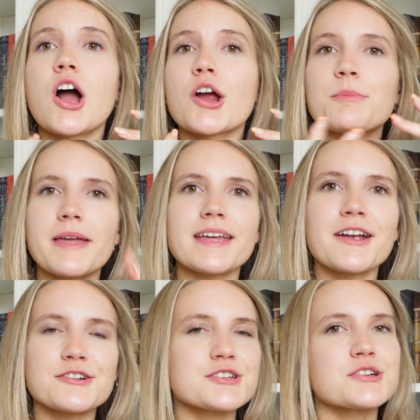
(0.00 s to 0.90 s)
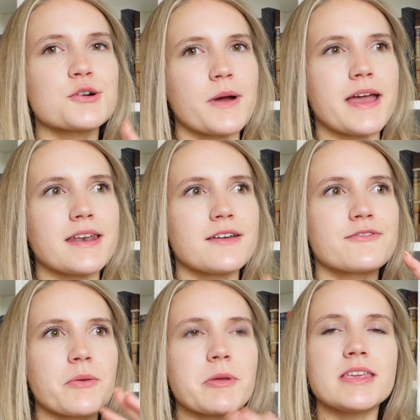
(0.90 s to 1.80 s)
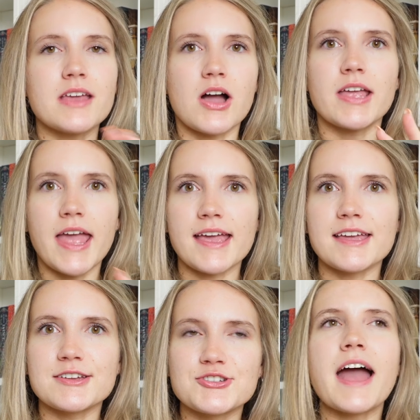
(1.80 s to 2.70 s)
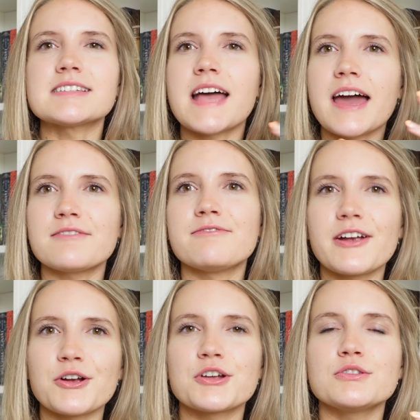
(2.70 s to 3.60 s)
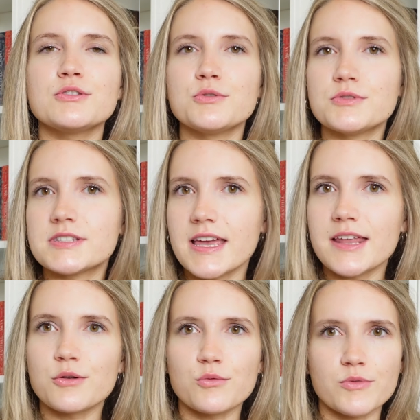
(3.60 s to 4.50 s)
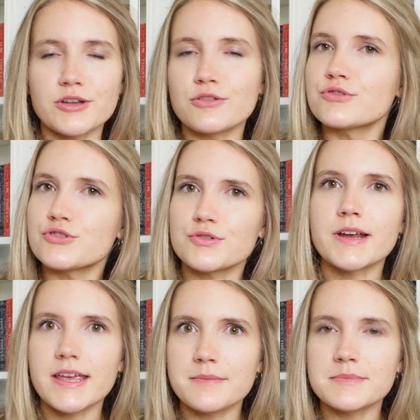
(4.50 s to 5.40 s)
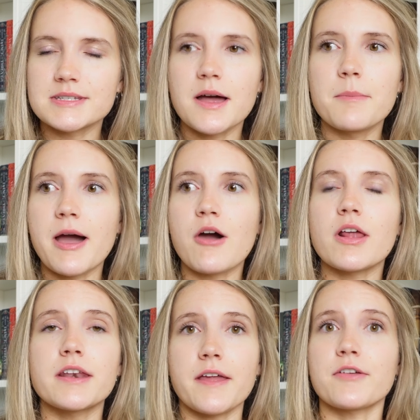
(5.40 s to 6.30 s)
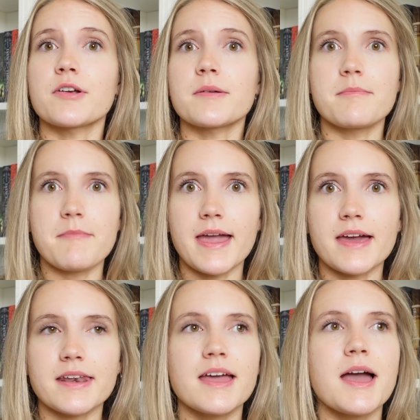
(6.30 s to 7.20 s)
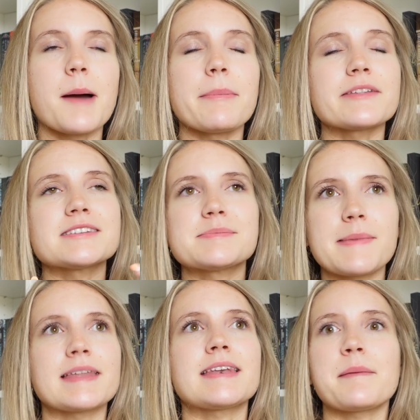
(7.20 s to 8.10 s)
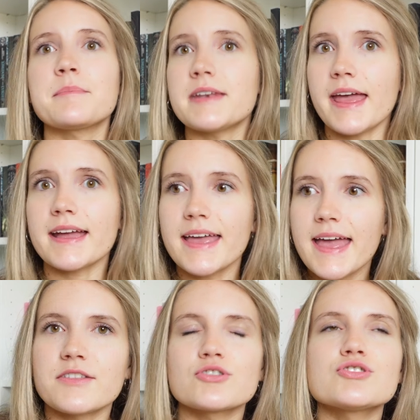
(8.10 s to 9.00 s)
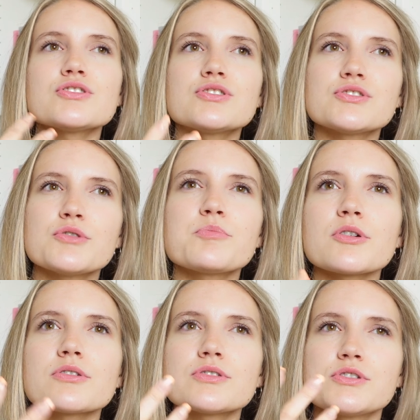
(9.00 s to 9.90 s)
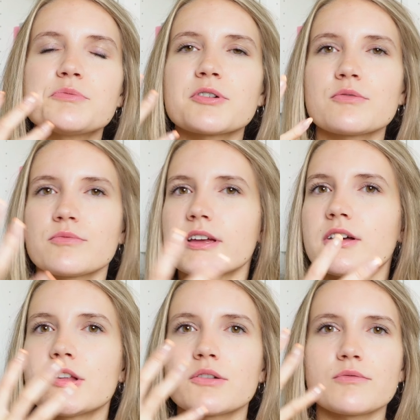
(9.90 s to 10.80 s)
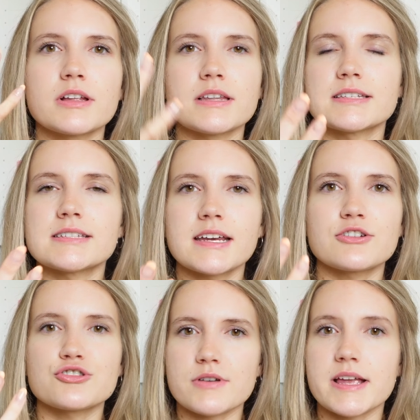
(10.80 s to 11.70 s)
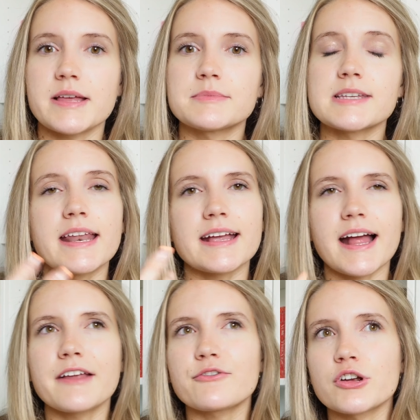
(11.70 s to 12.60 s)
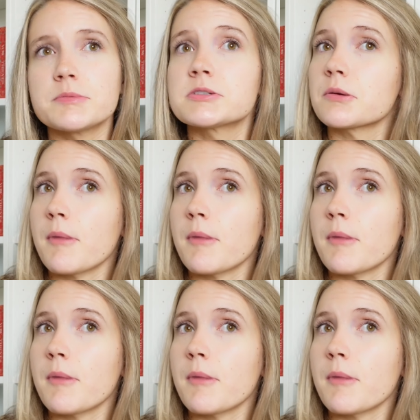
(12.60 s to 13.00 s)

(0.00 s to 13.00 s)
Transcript: Our main character Quinn, from a young age, has had very lucid, real dreams about another man, about this man named Nick. And they're just super, super real, realistic dreams. And it kind of creeps her